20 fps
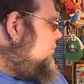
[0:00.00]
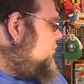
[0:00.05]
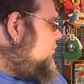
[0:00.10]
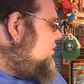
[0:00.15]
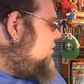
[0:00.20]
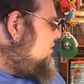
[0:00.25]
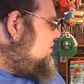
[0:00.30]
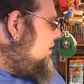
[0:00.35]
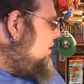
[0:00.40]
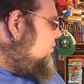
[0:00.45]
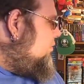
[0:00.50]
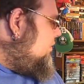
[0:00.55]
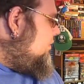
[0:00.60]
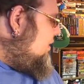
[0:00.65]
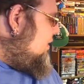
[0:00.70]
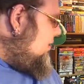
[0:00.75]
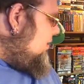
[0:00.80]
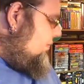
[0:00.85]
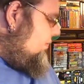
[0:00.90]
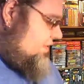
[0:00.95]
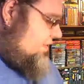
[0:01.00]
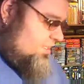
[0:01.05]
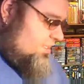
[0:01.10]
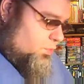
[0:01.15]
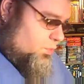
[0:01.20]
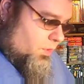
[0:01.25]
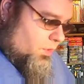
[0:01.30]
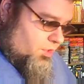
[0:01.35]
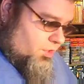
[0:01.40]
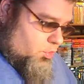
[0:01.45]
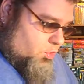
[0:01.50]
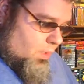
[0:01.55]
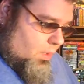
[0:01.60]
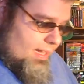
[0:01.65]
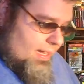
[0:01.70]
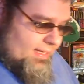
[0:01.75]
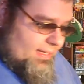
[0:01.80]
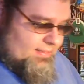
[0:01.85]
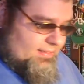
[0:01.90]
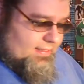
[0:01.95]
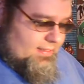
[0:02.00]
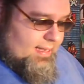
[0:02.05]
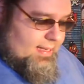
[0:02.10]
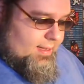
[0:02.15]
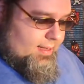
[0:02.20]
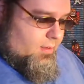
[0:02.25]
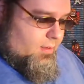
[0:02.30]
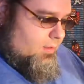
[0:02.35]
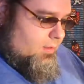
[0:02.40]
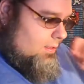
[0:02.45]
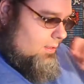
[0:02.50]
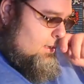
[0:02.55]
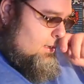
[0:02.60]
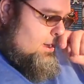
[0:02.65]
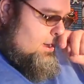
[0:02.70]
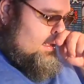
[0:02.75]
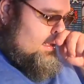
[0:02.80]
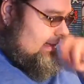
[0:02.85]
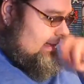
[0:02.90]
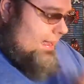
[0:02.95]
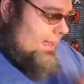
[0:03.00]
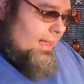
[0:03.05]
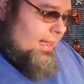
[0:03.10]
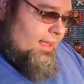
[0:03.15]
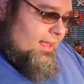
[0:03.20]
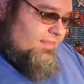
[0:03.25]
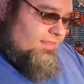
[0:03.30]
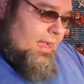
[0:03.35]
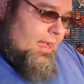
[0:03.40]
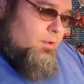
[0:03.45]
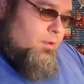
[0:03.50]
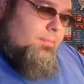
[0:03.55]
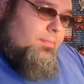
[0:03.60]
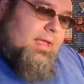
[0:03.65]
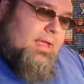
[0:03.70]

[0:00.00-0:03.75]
what's the other one this one twice now. That would